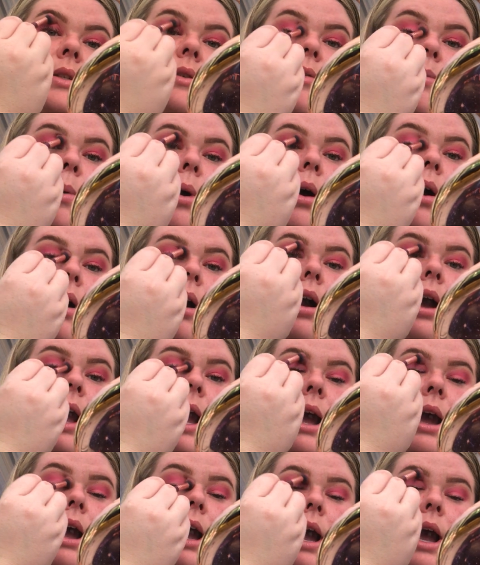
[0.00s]
of
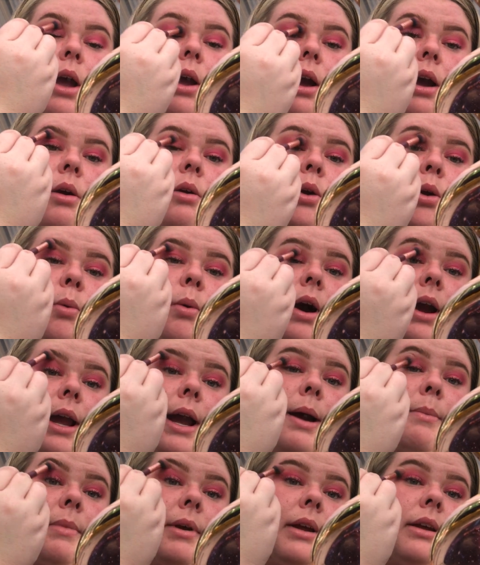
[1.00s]
who I
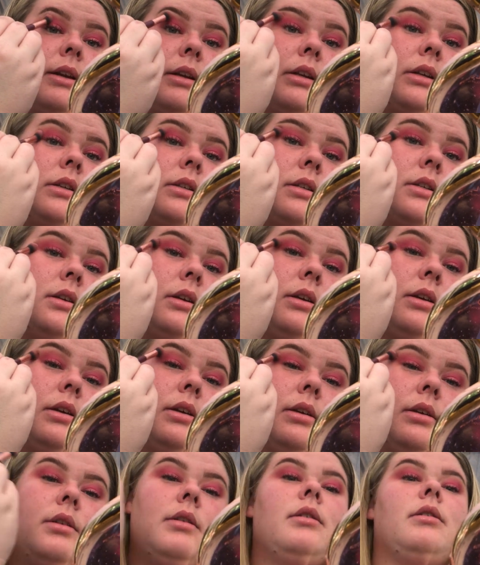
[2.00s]
am and
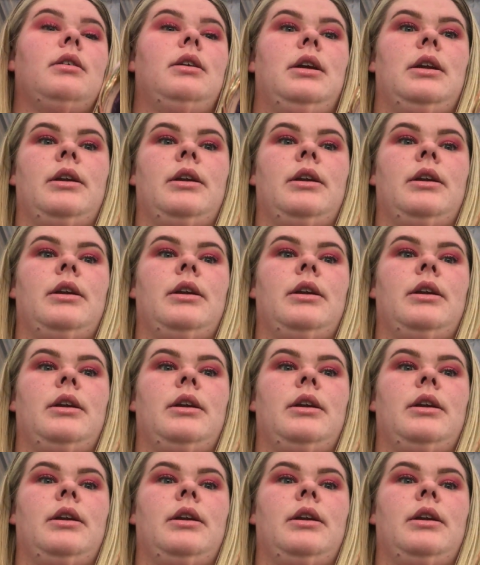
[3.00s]
you